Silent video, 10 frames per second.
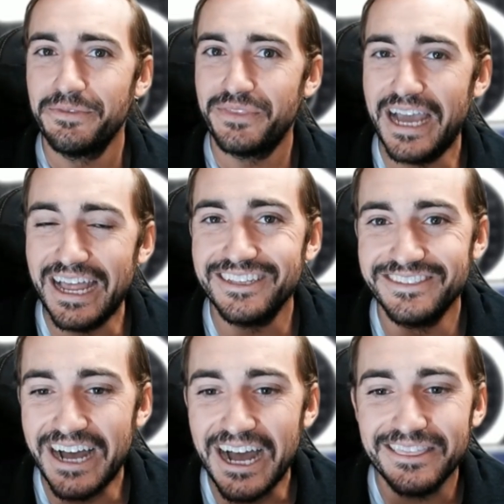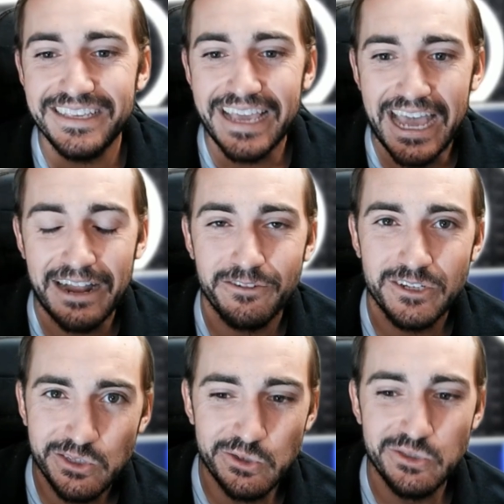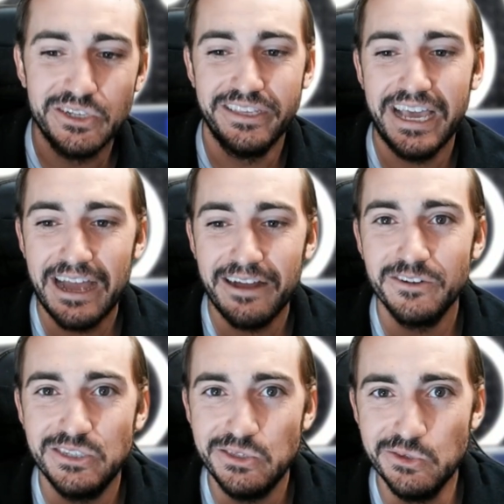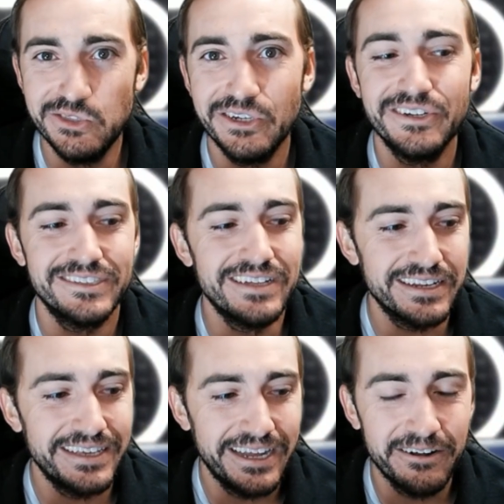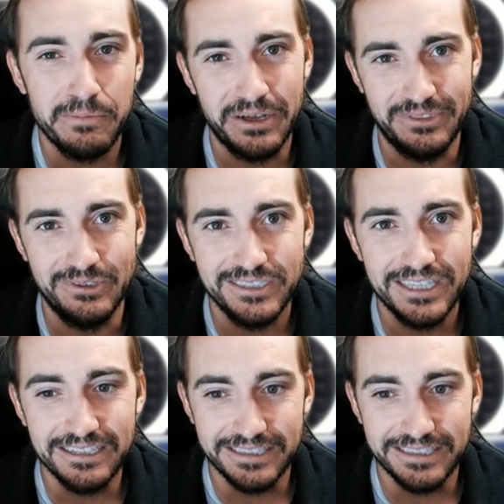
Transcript: That is not the average user. The average user does not care about those things.